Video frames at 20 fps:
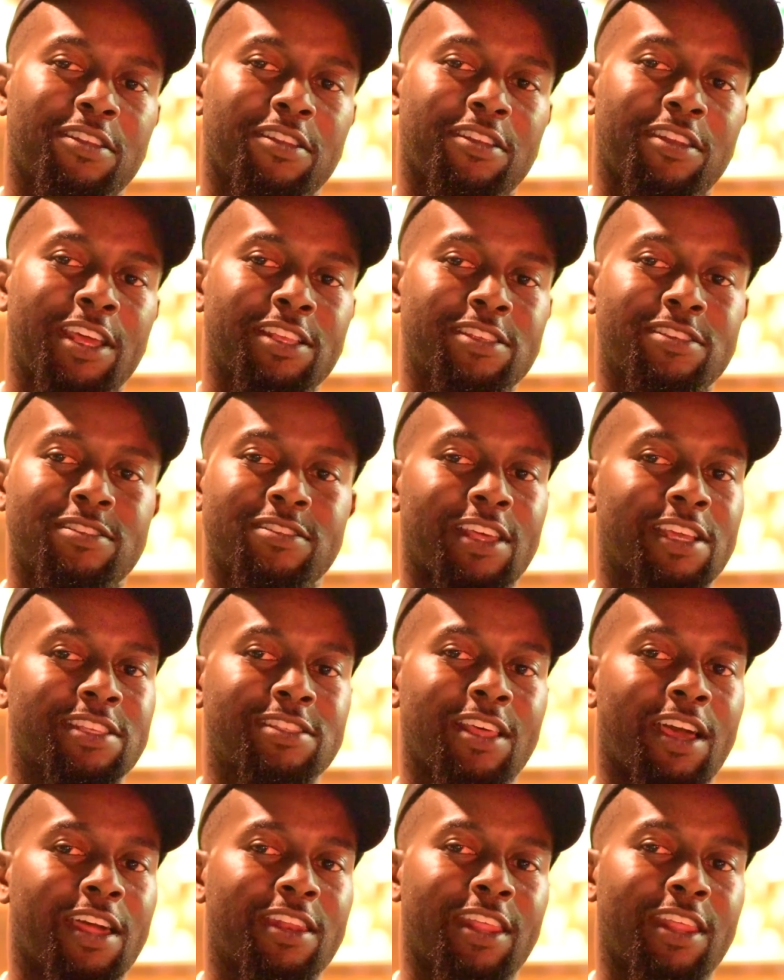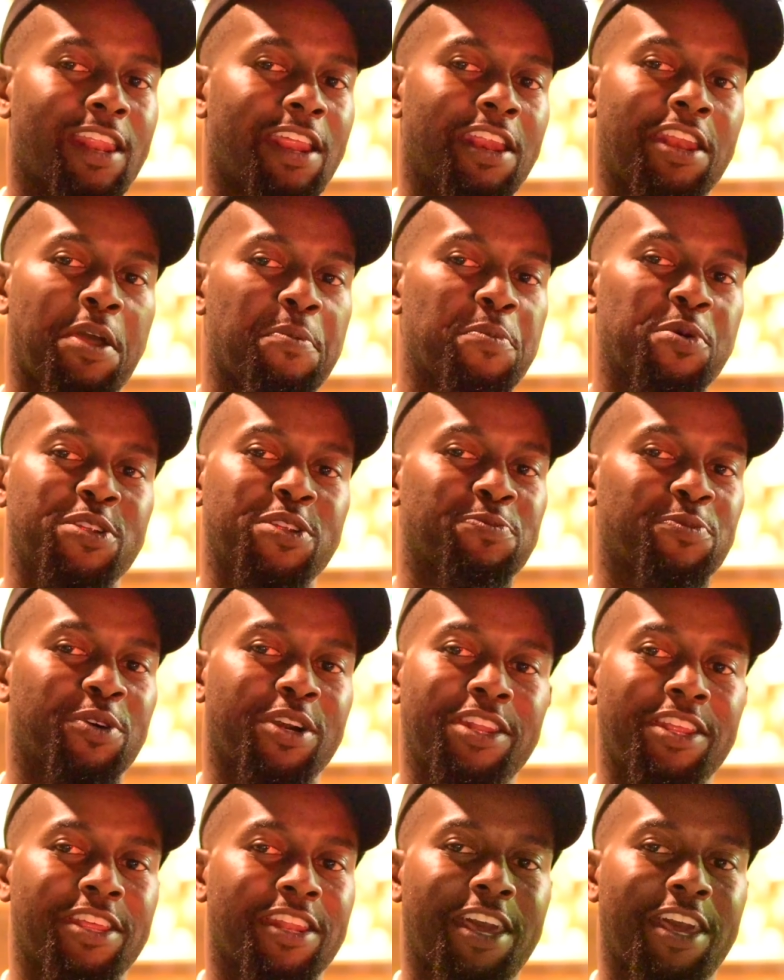That ain't that much
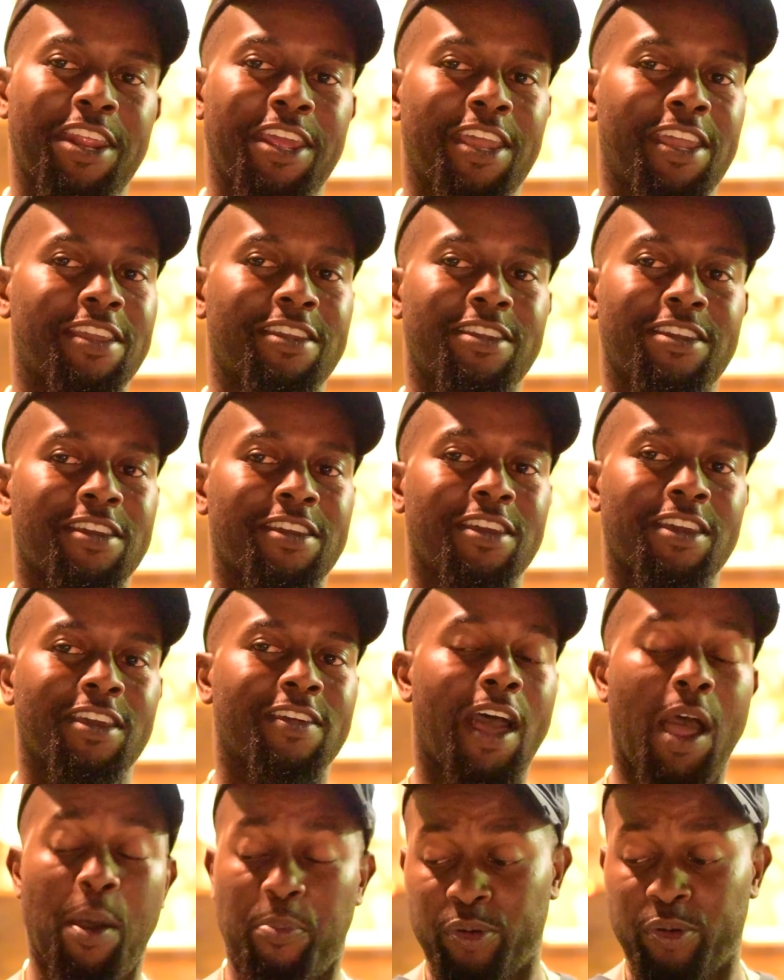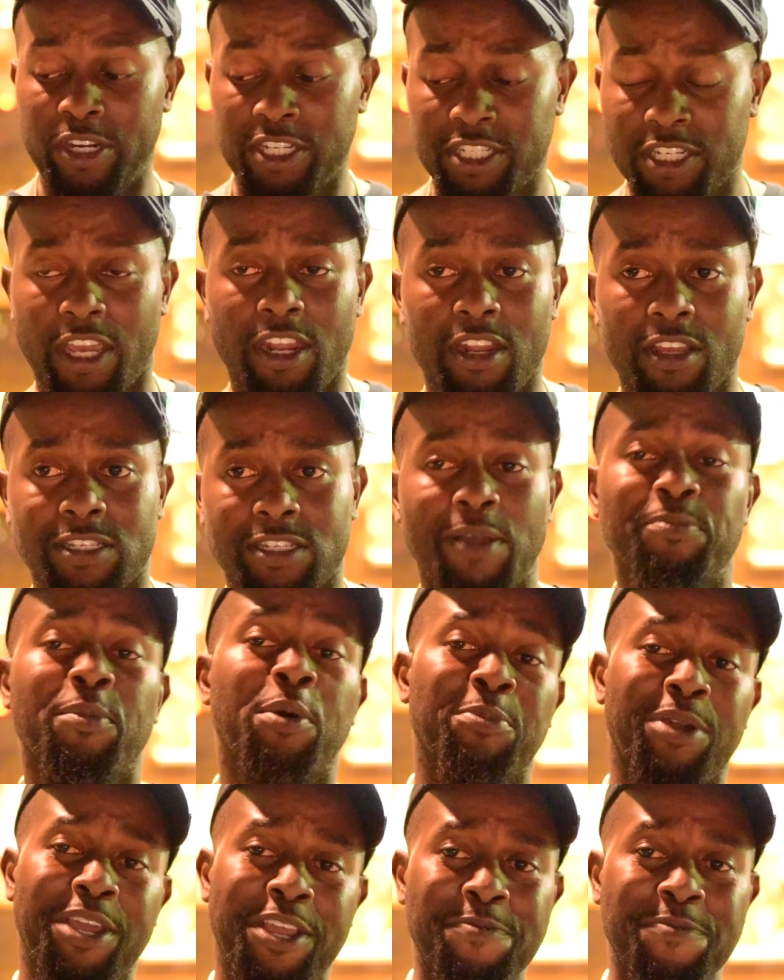money. I appreciate it because I'm my
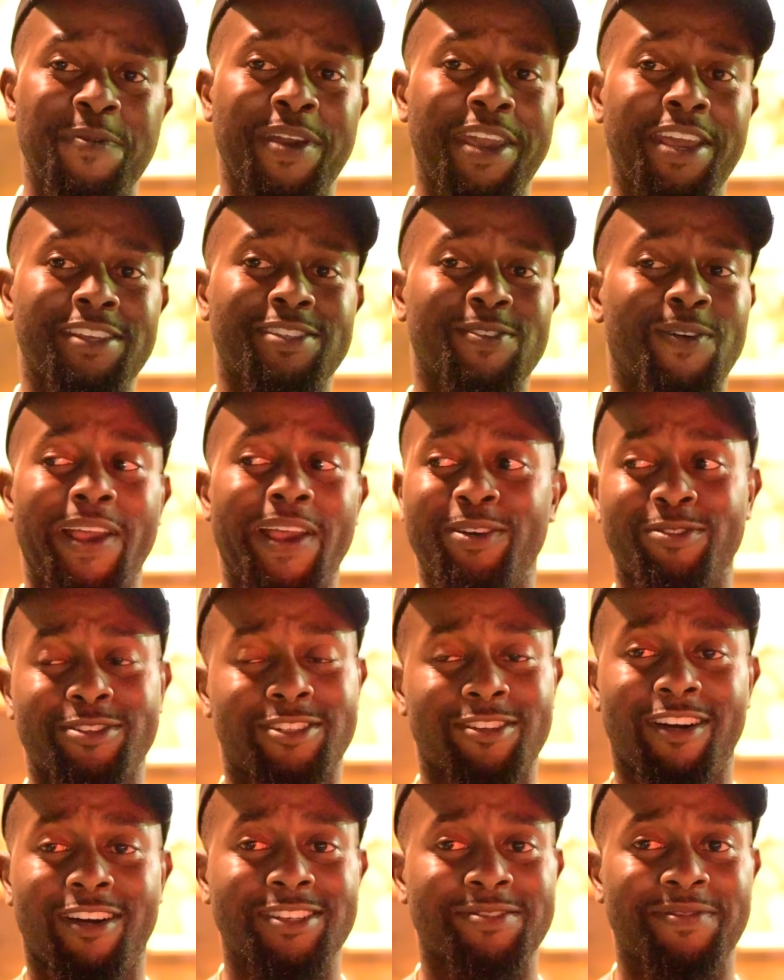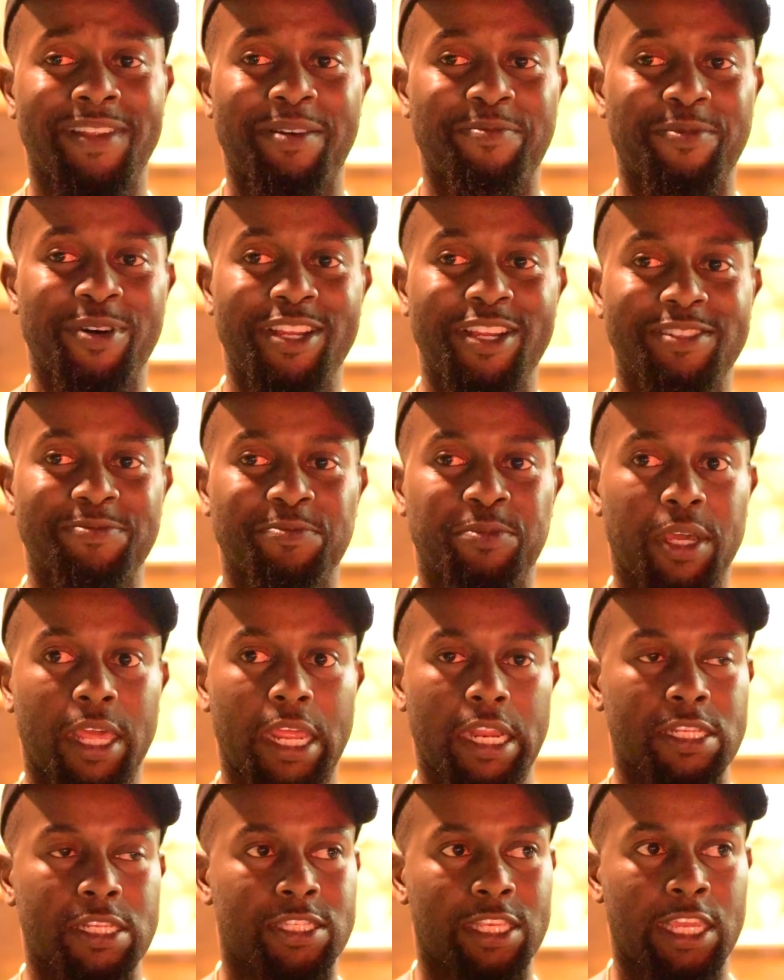main man, so I ain't gonna charge them that much. But
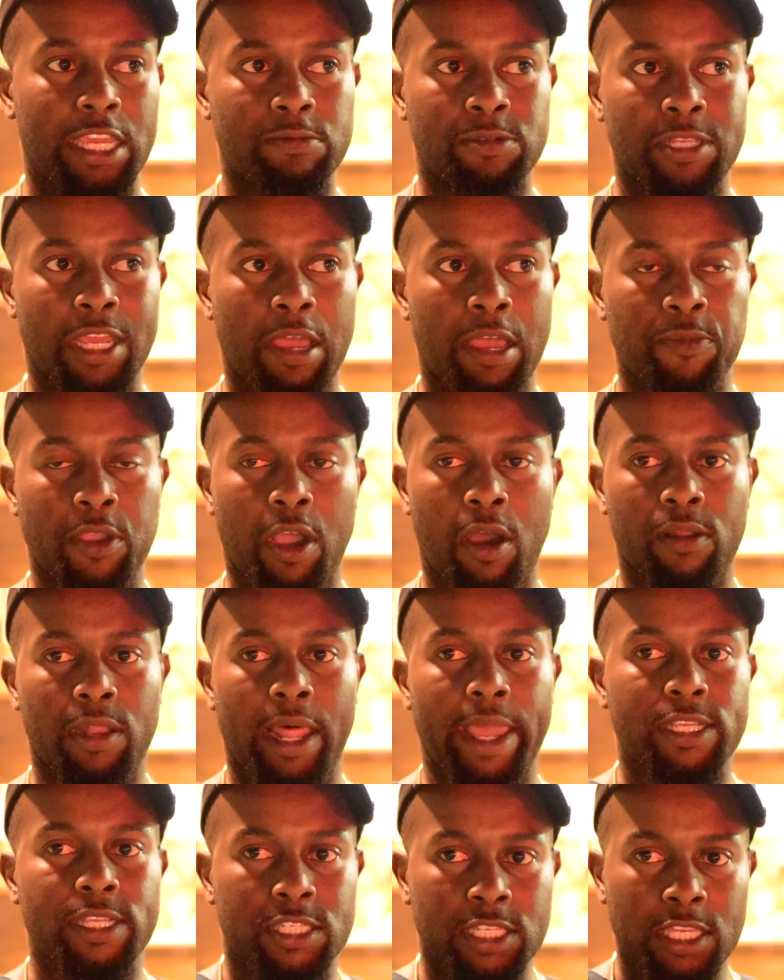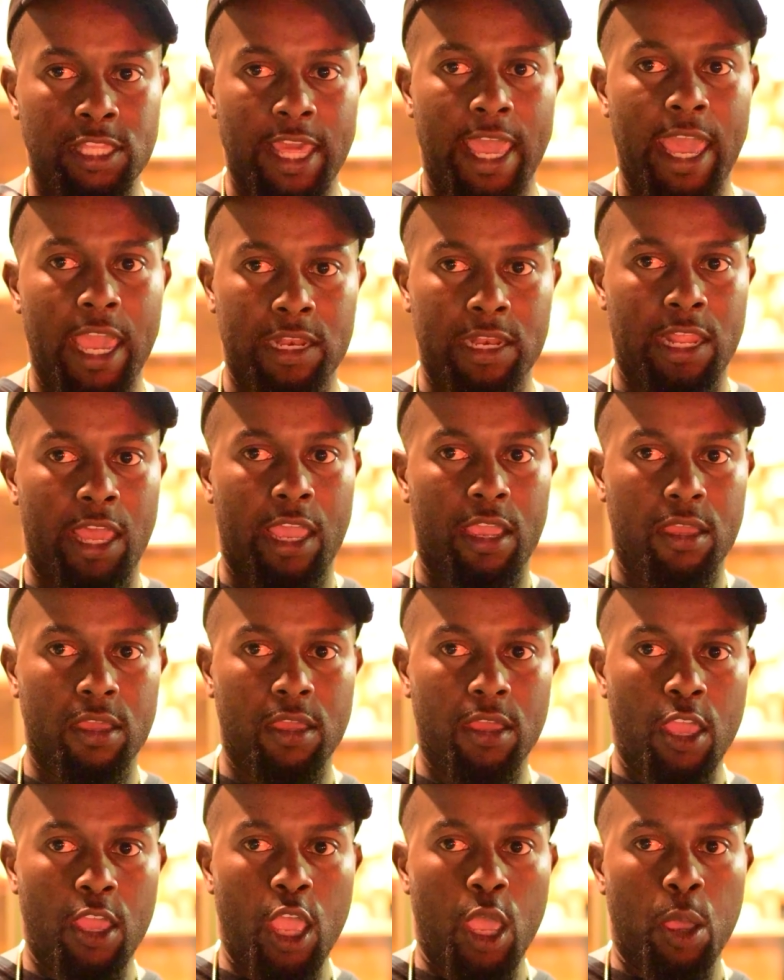at the same time, y'all like see that and like,
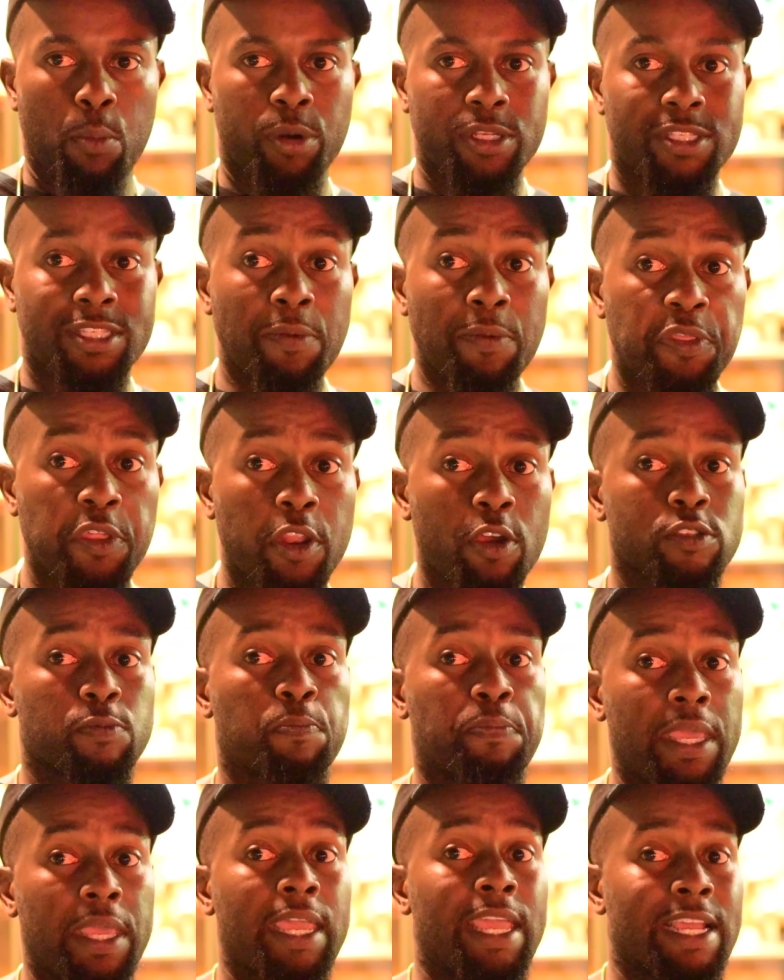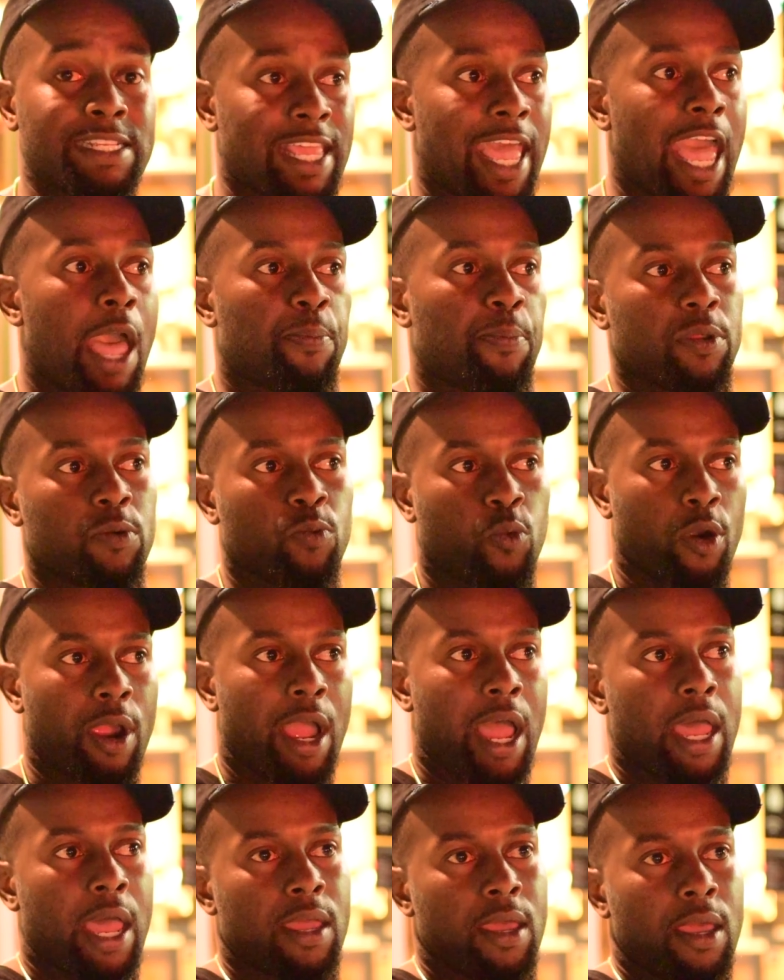but something else big has happened where
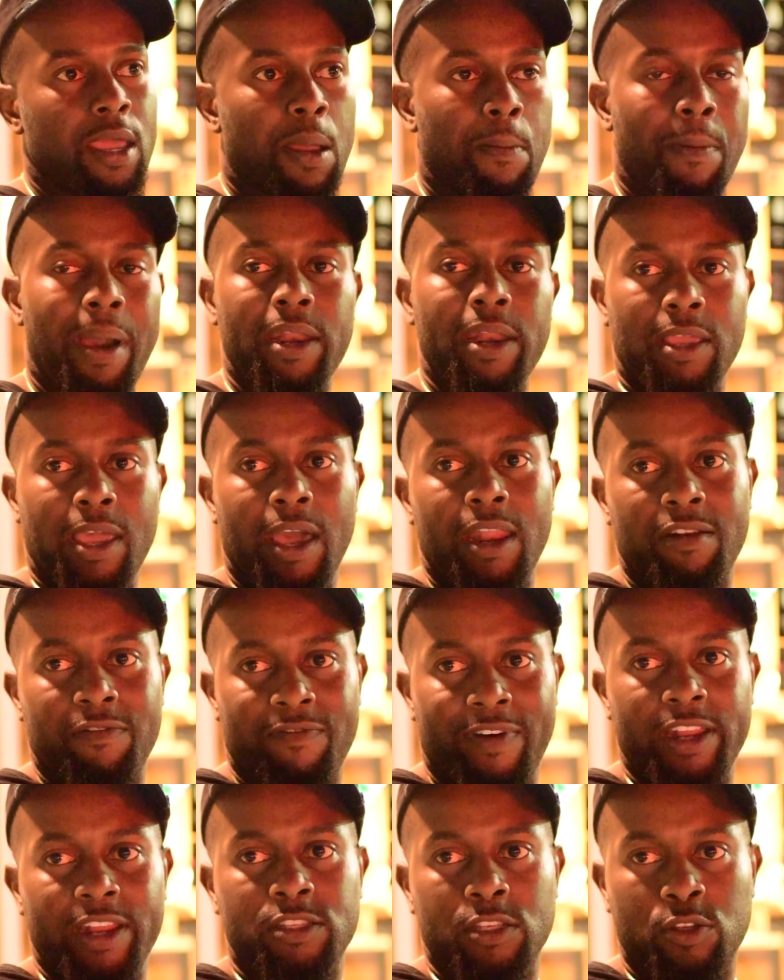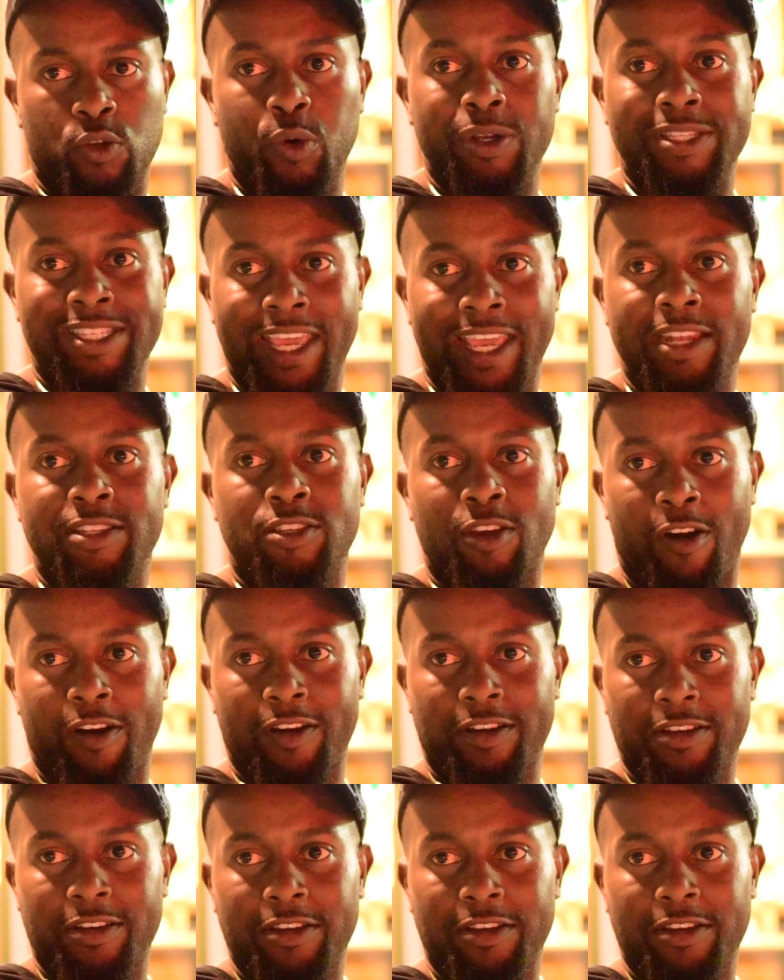I might have got invited to do a TED Talk,